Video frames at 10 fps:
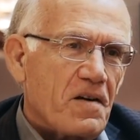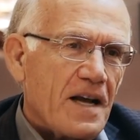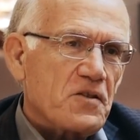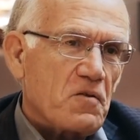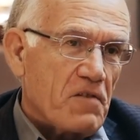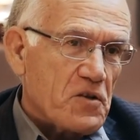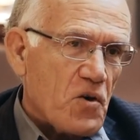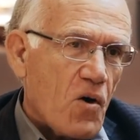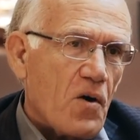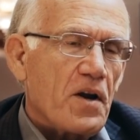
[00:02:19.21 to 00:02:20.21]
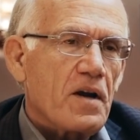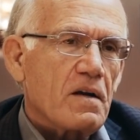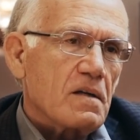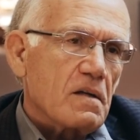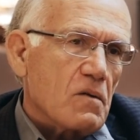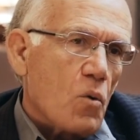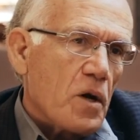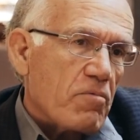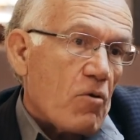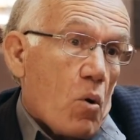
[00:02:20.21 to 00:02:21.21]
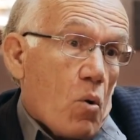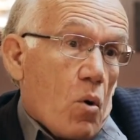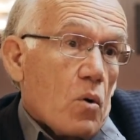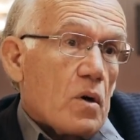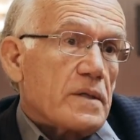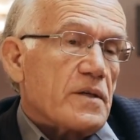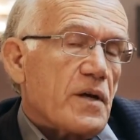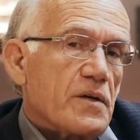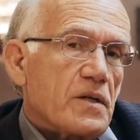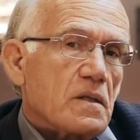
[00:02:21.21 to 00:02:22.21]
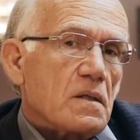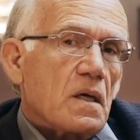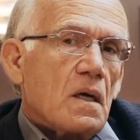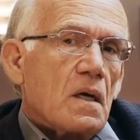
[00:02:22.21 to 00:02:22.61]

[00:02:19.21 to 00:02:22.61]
as the rich are to get quid pro quo concessions.